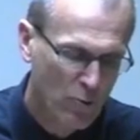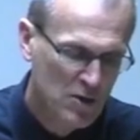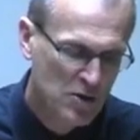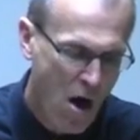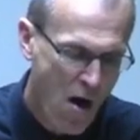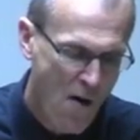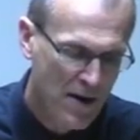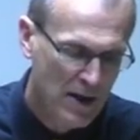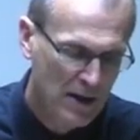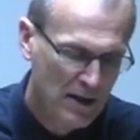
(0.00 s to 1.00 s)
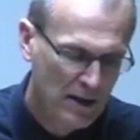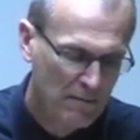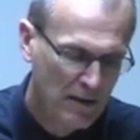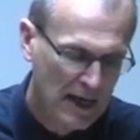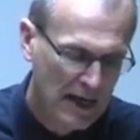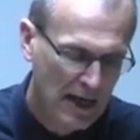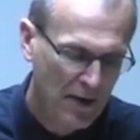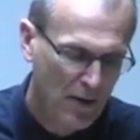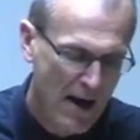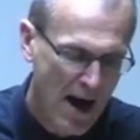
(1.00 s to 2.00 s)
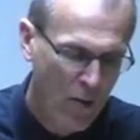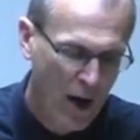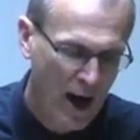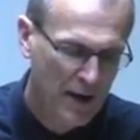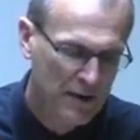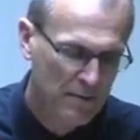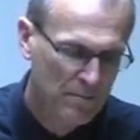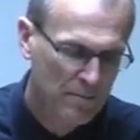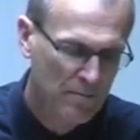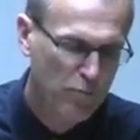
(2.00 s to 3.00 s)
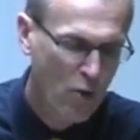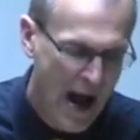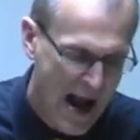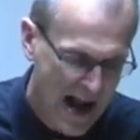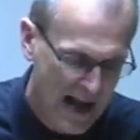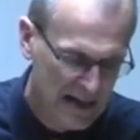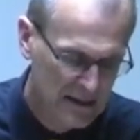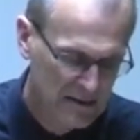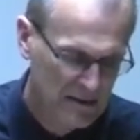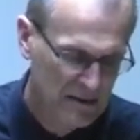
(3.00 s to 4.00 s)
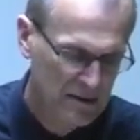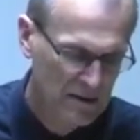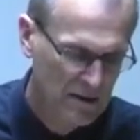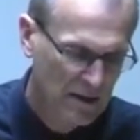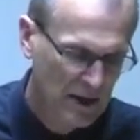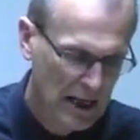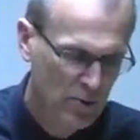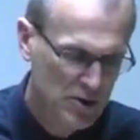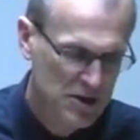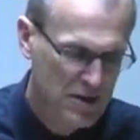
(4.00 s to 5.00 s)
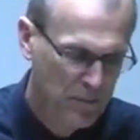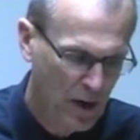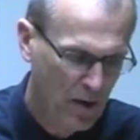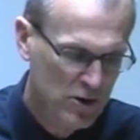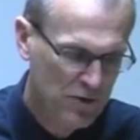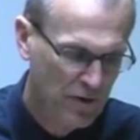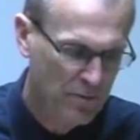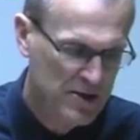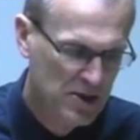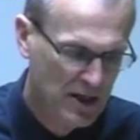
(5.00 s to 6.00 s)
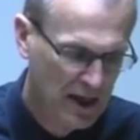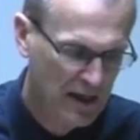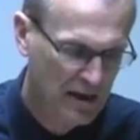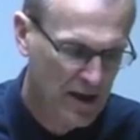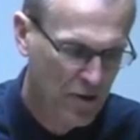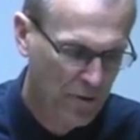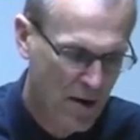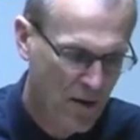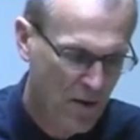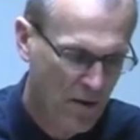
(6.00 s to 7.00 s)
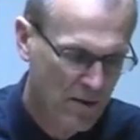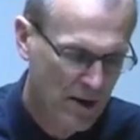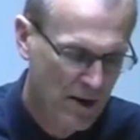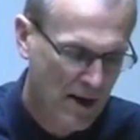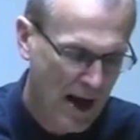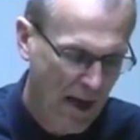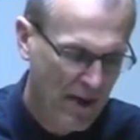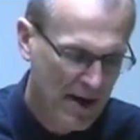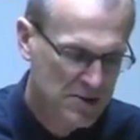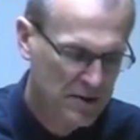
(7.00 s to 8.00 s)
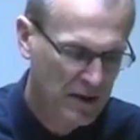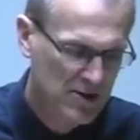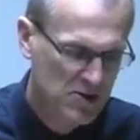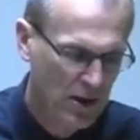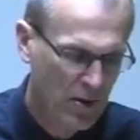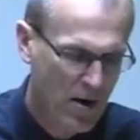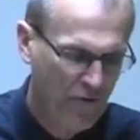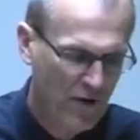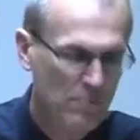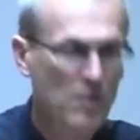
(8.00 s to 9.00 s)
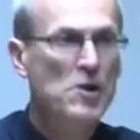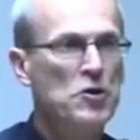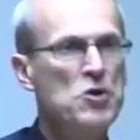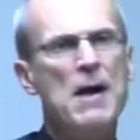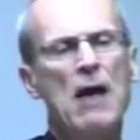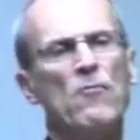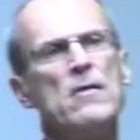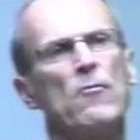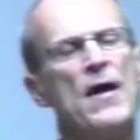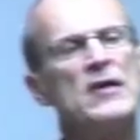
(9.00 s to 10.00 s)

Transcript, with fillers: was hardened in, or by what? Pride. Pride. He was deposed from his kingly throne, and they took his glory from him. You might remember that